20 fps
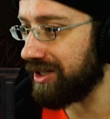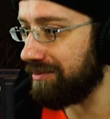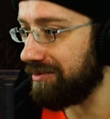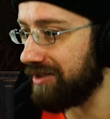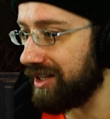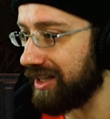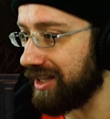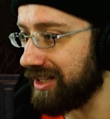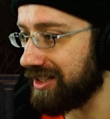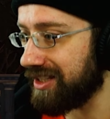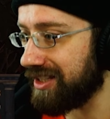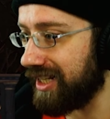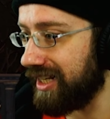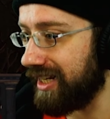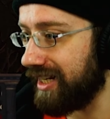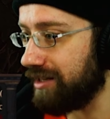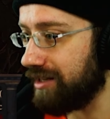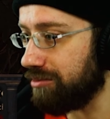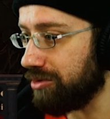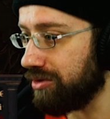something that's
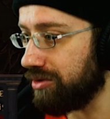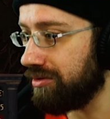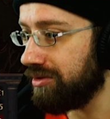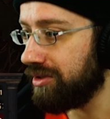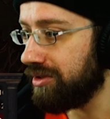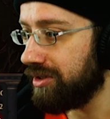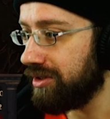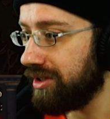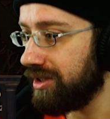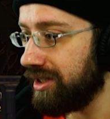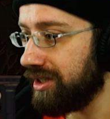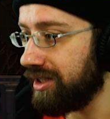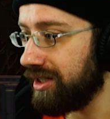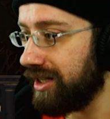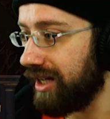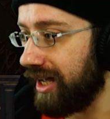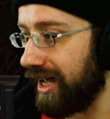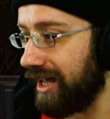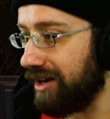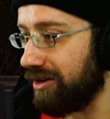clickable,
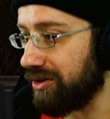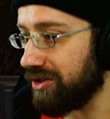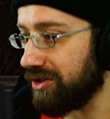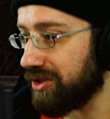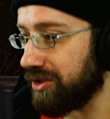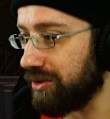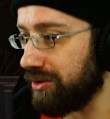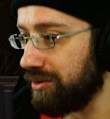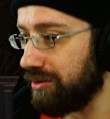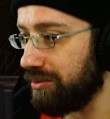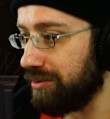and also